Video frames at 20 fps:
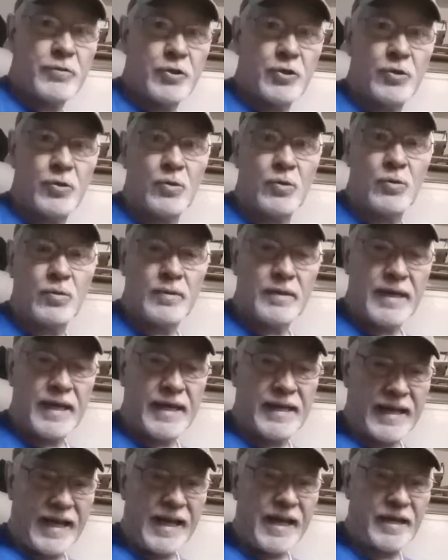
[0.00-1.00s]
do
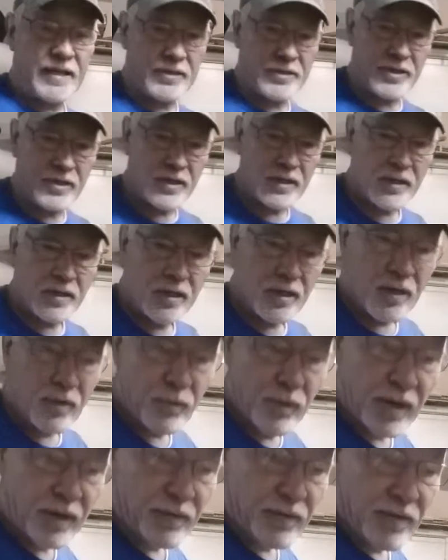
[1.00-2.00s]
an end.
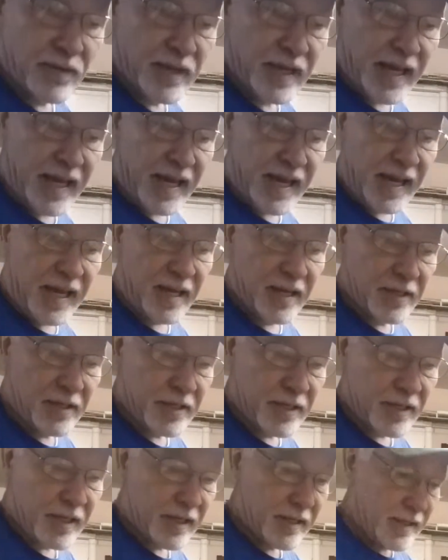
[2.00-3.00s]
Well, the
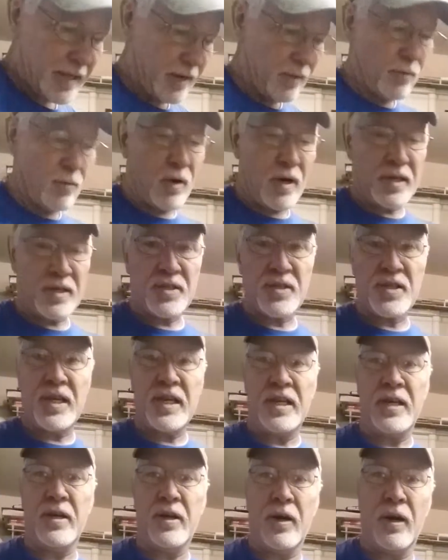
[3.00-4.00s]
end that was
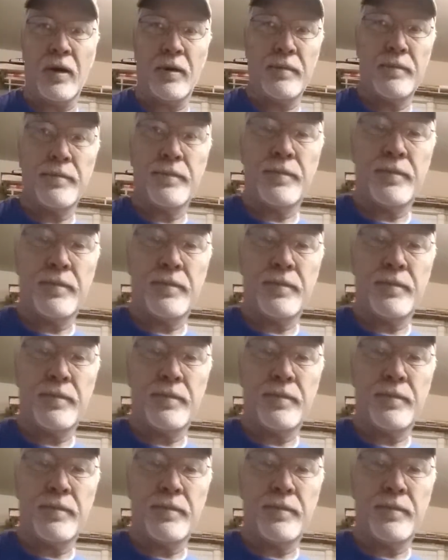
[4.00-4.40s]
here,